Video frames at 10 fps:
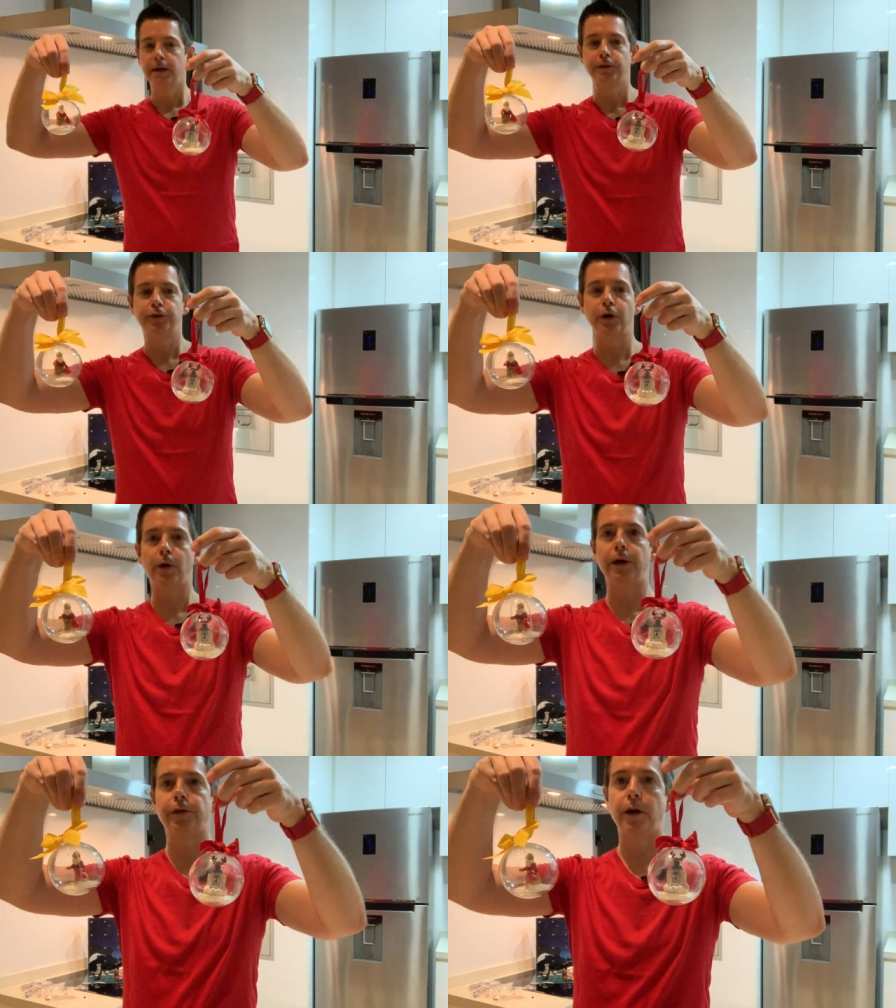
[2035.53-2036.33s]

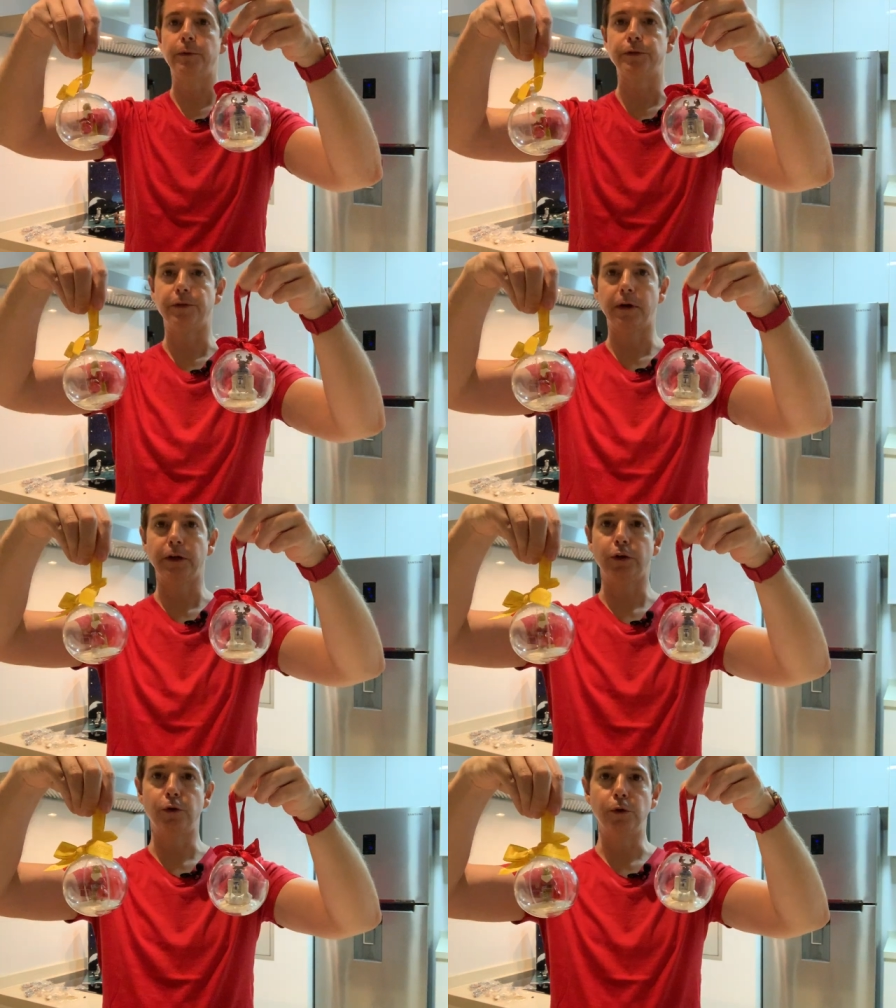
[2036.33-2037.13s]
So I thought it was
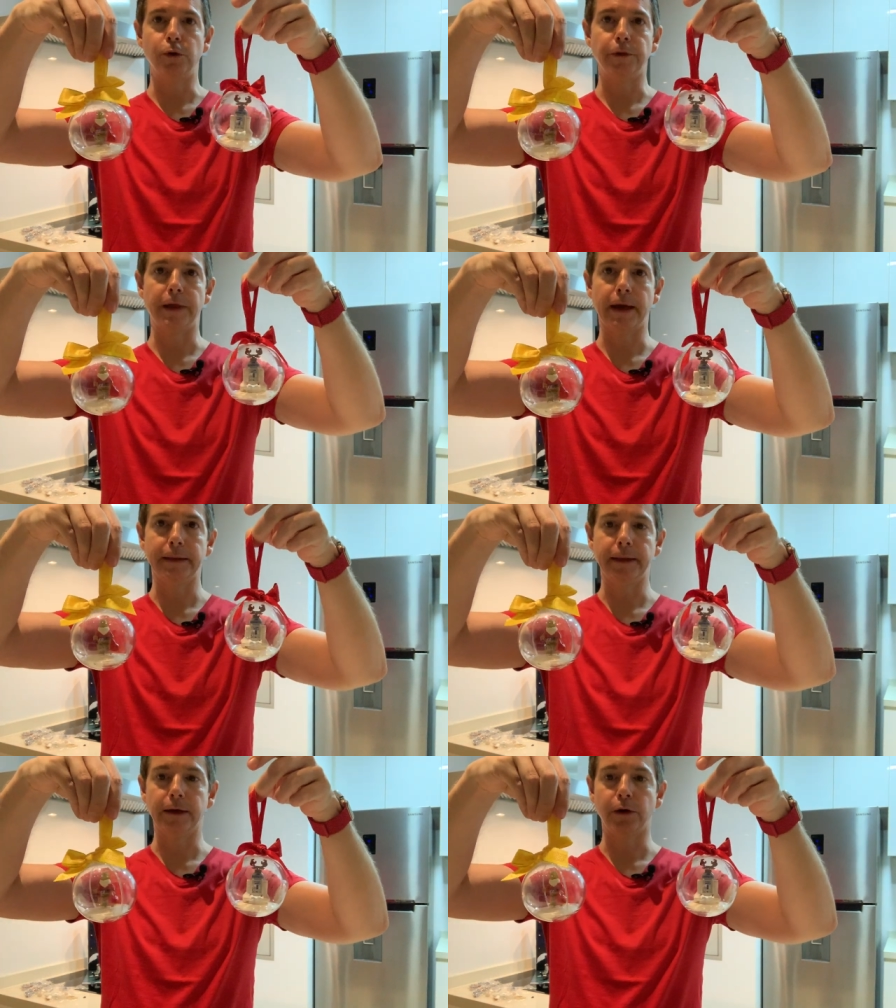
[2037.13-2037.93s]
very cool
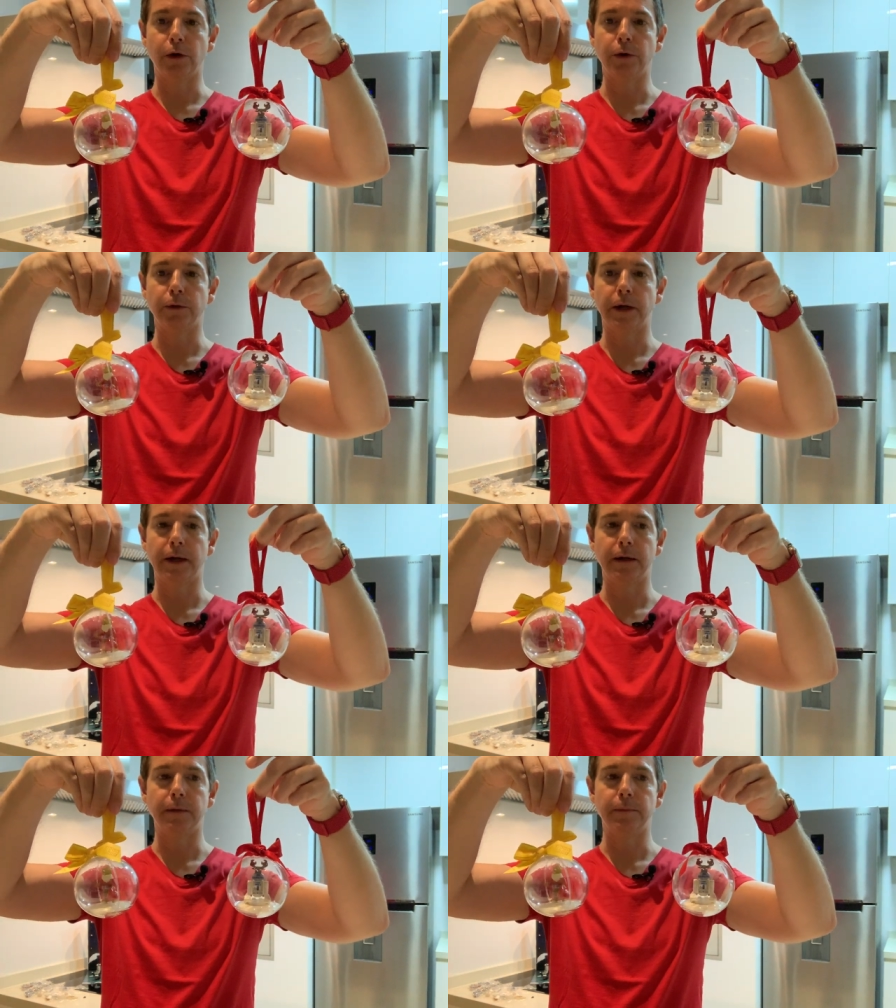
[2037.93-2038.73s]
that LEGO
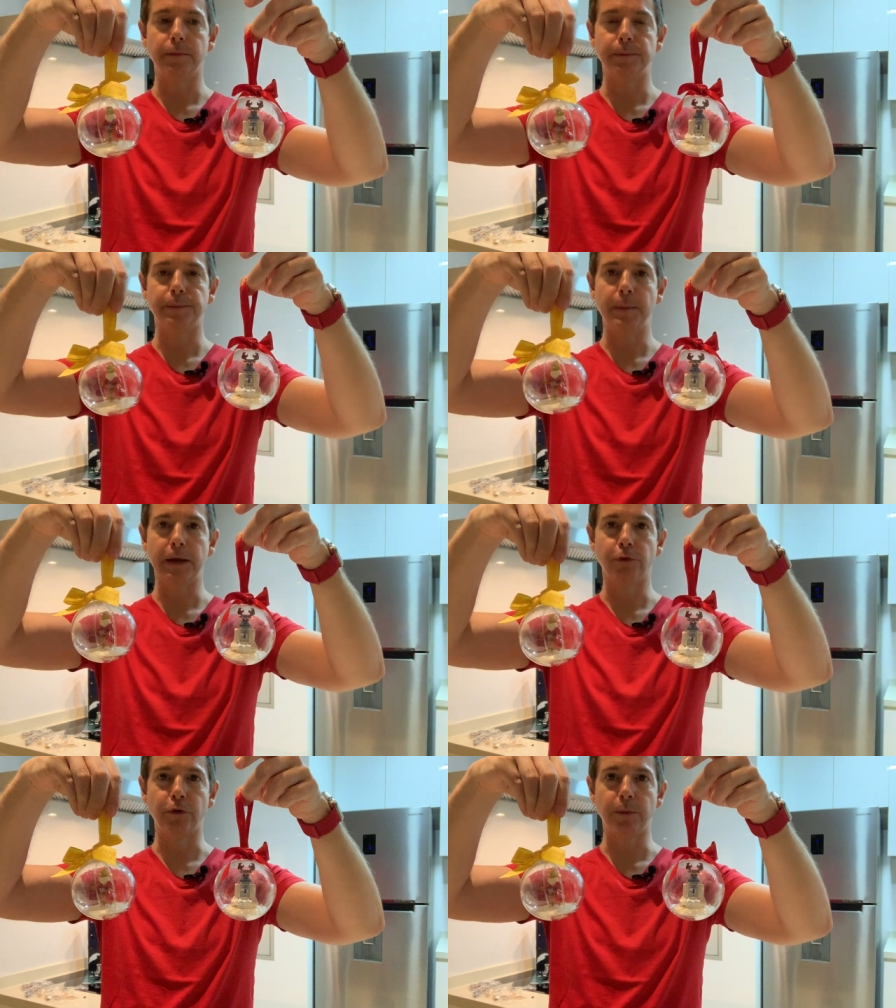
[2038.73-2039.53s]
um,
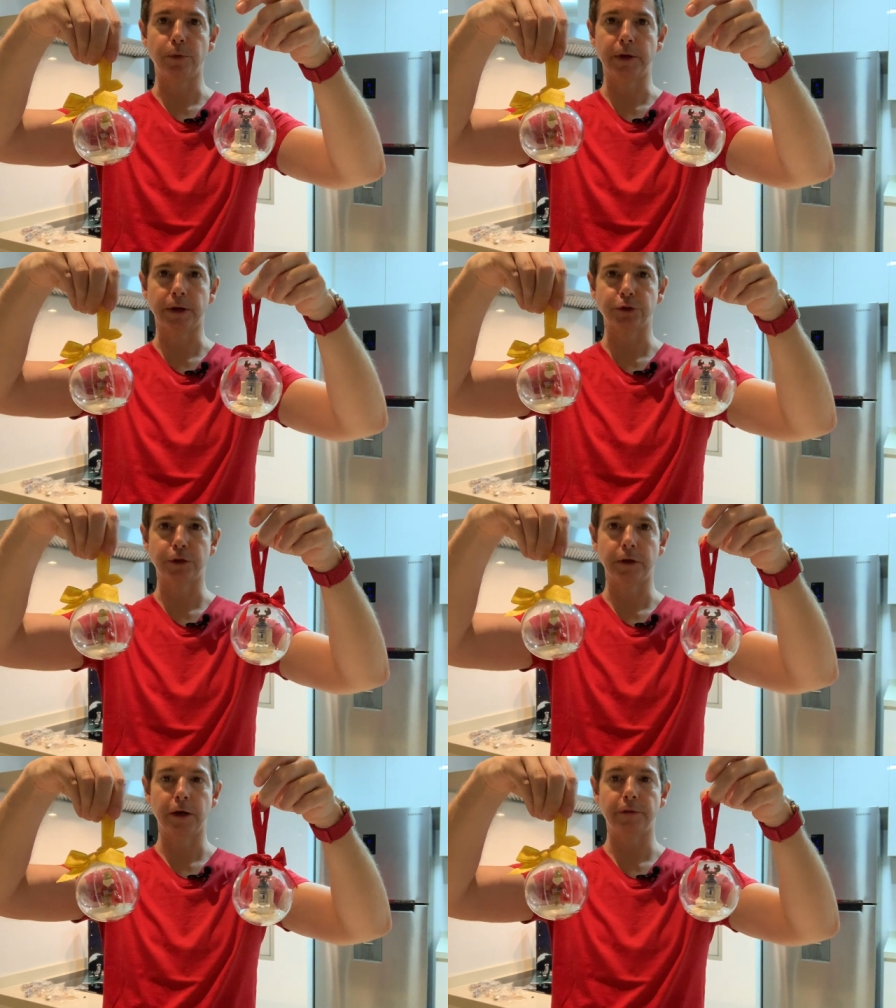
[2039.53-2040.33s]
made a
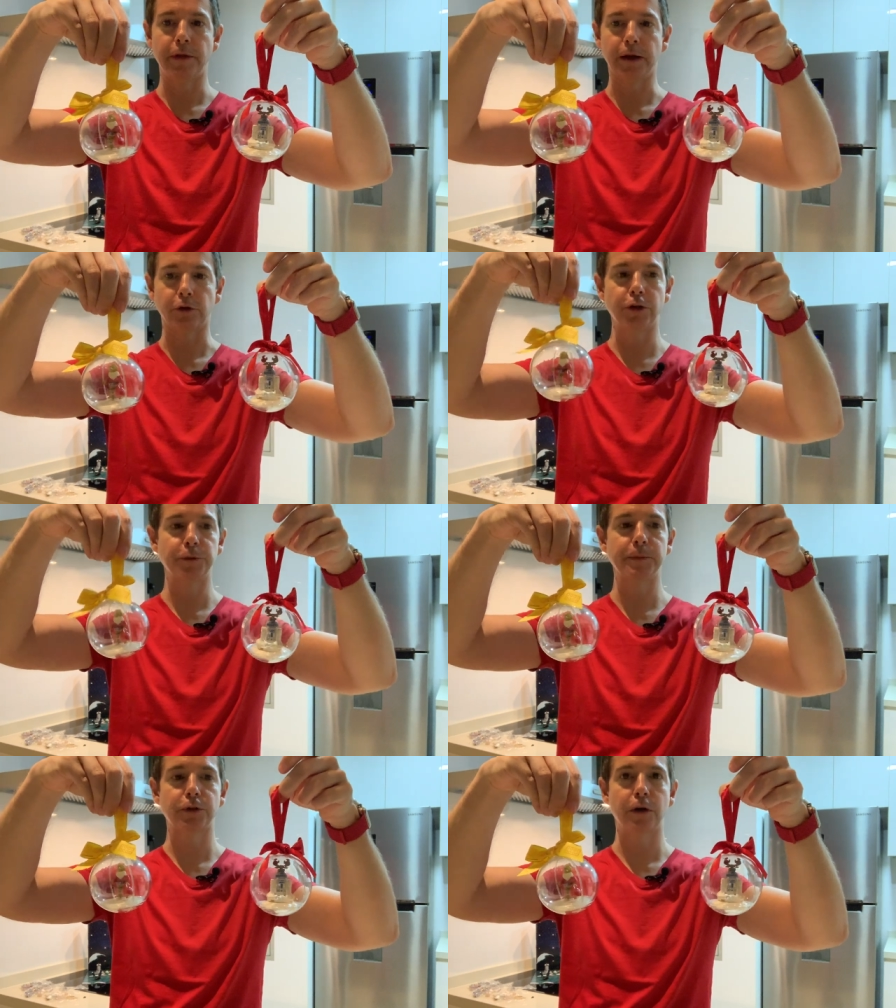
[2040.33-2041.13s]
reproduction of that
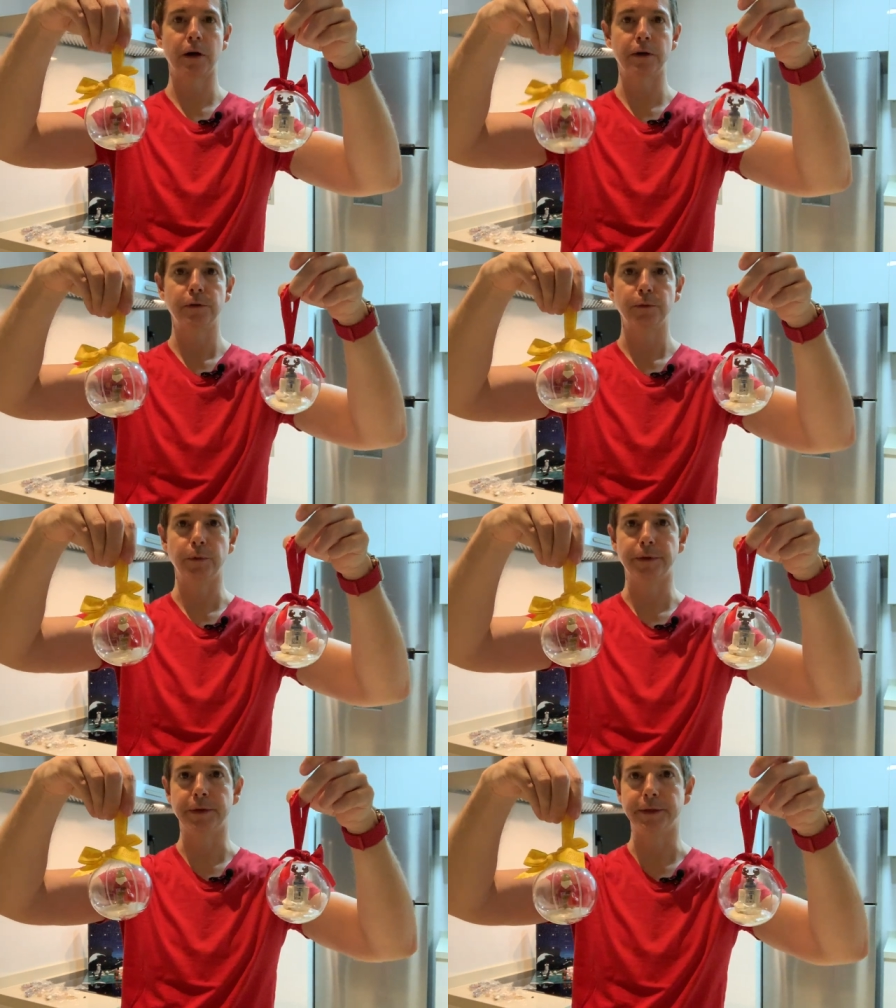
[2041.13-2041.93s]
Christmas card
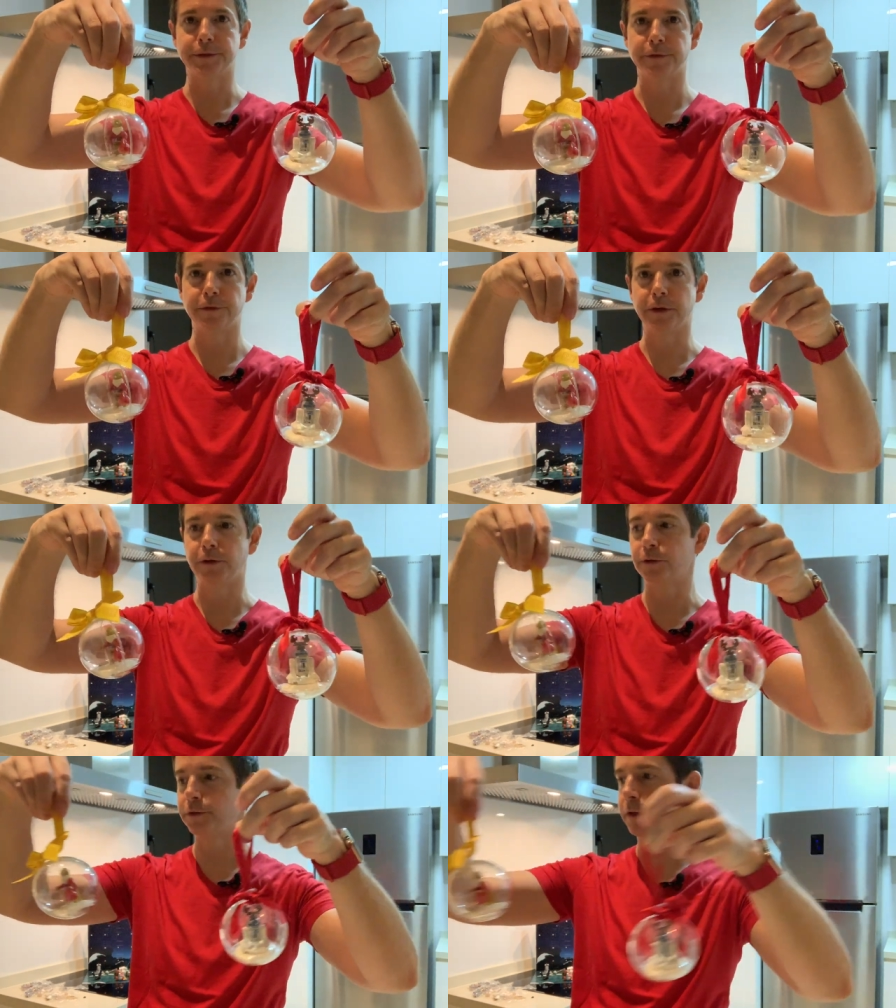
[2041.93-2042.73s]
with these figures